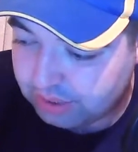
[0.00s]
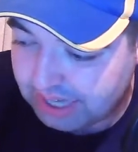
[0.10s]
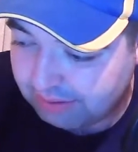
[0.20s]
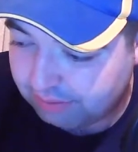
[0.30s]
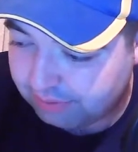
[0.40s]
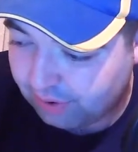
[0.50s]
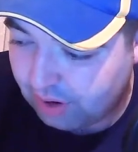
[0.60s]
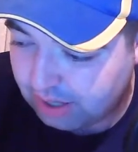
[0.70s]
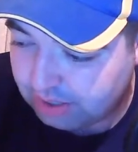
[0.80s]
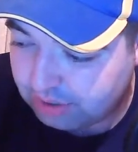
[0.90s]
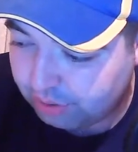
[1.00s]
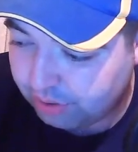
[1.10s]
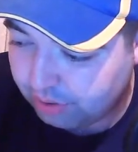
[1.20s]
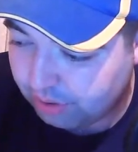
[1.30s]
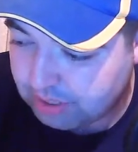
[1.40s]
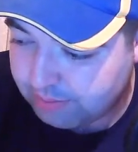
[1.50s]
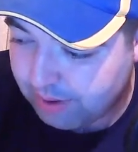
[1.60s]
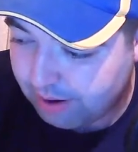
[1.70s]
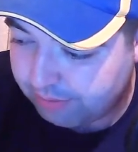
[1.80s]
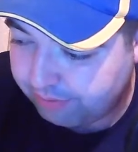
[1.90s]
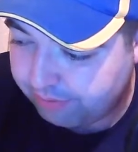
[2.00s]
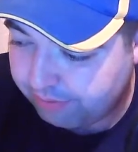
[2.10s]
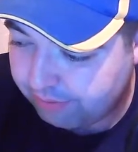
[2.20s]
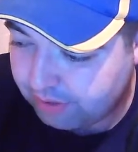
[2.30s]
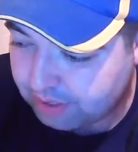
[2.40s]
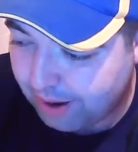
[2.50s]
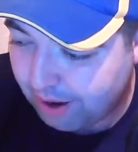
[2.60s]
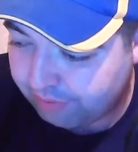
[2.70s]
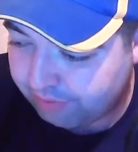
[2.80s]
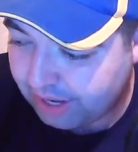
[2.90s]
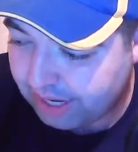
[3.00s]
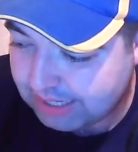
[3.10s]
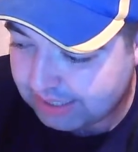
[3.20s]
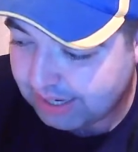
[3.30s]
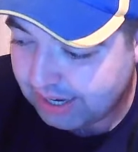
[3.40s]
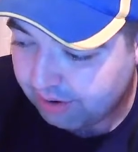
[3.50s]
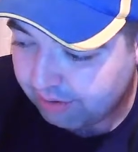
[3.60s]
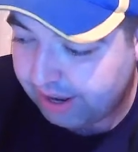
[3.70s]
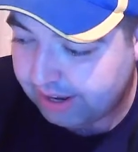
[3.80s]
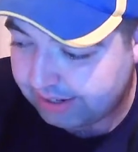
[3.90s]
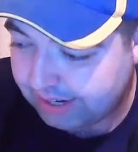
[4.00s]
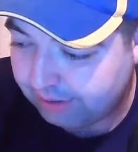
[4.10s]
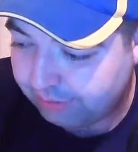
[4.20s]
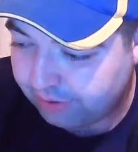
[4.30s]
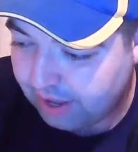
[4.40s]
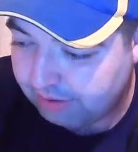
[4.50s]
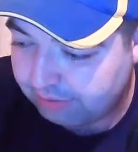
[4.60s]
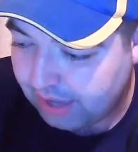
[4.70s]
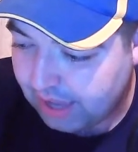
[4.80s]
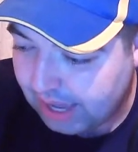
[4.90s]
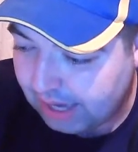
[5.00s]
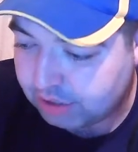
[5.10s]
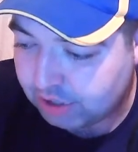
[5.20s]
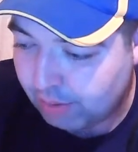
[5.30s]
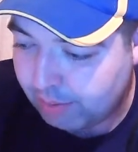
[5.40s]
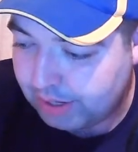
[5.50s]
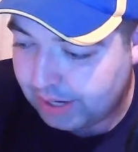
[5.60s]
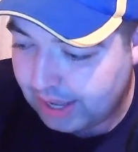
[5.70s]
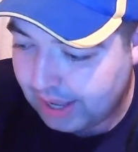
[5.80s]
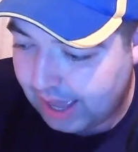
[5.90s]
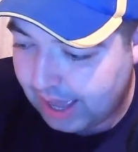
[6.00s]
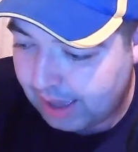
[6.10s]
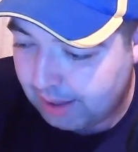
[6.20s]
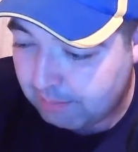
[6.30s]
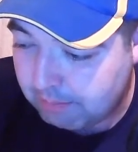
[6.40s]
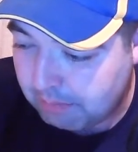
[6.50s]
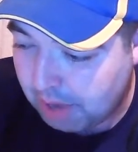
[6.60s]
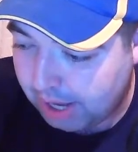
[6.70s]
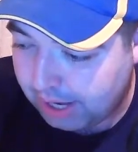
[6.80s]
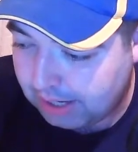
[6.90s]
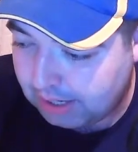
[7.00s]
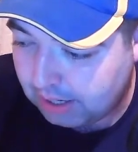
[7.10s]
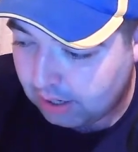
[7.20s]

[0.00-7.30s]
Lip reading: 7 furlong 2-year-old Smart Flies rated 85, and German mile